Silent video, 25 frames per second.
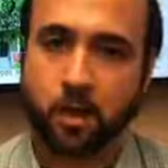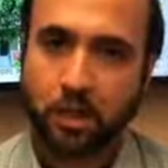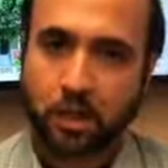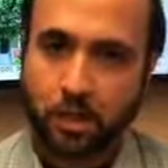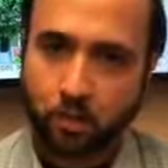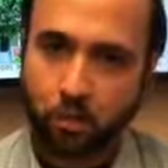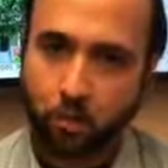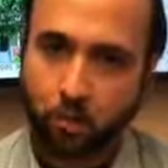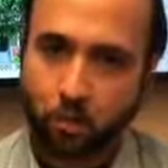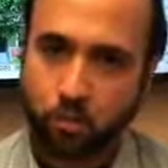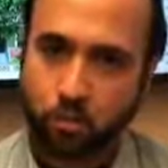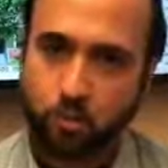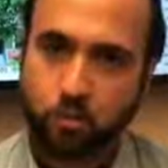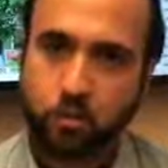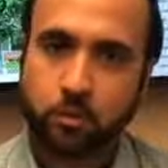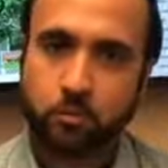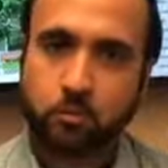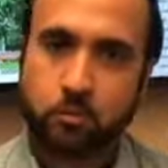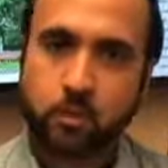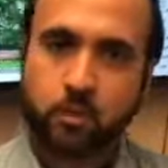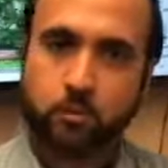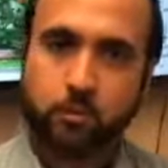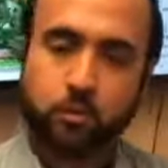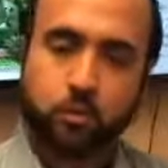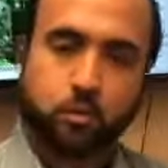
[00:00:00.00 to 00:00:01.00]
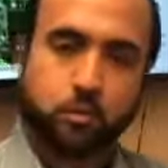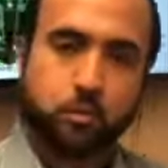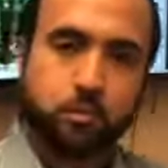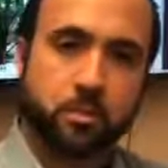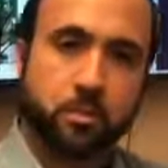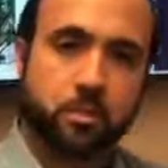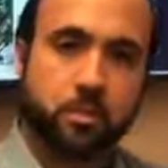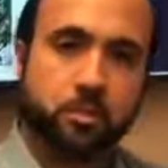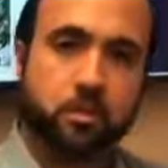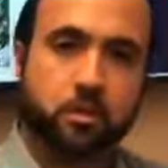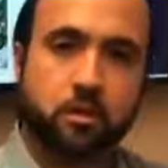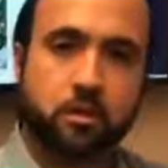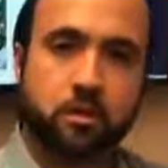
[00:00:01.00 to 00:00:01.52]
and you will only be able to
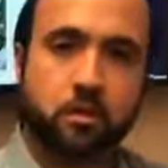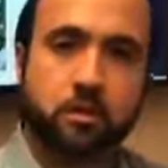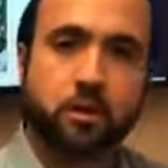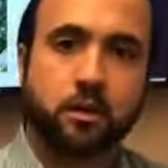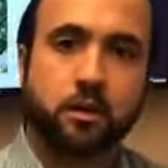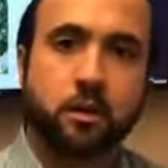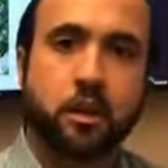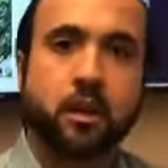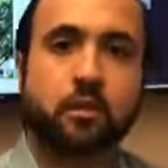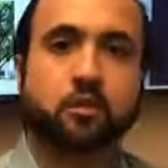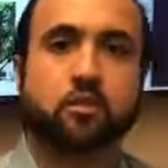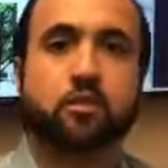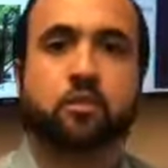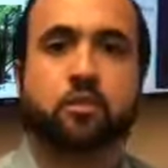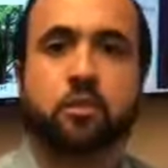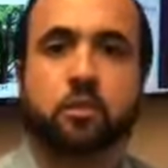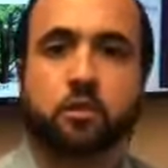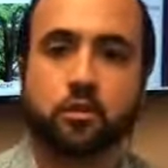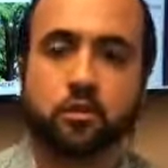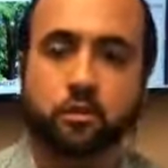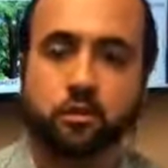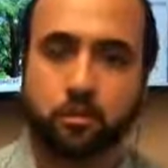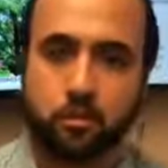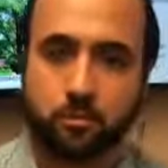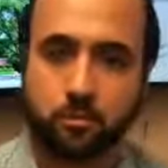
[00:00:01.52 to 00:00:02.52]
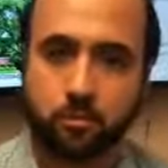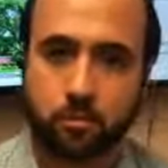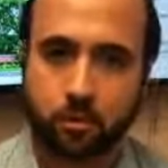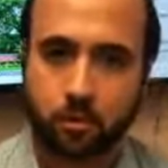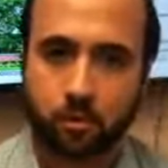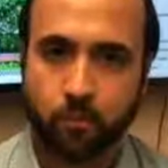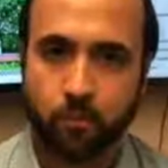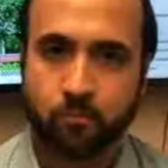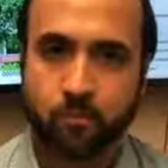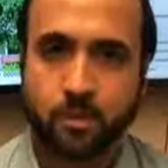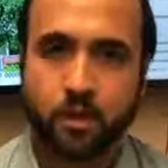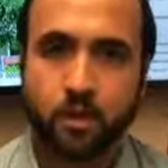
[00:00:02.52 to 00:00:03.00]
appeal the next year's bill.